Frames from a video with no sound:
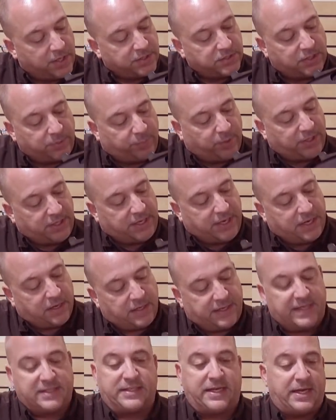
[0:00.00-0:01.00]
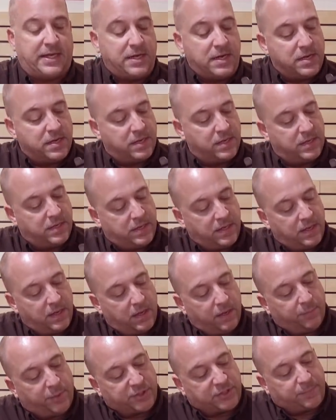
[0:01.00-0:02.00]
So you put it here, it's in,
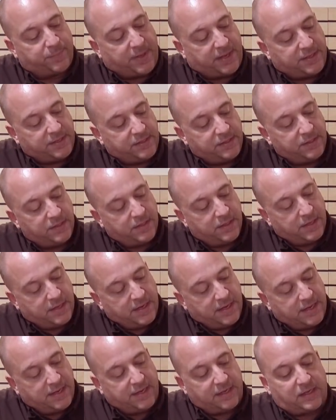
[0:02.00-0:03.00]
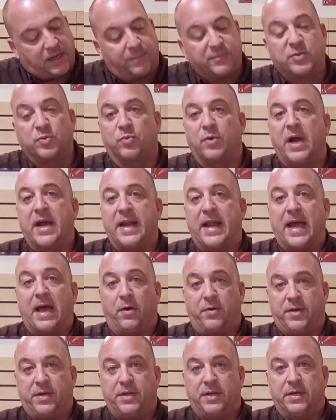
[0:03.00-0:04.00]
push the button, and it comes right
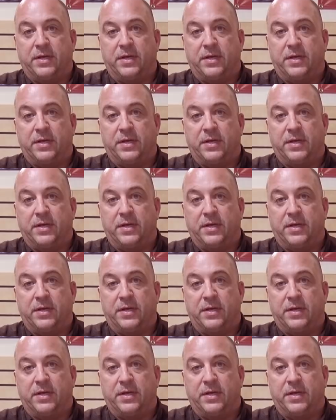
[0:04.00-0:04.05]
out.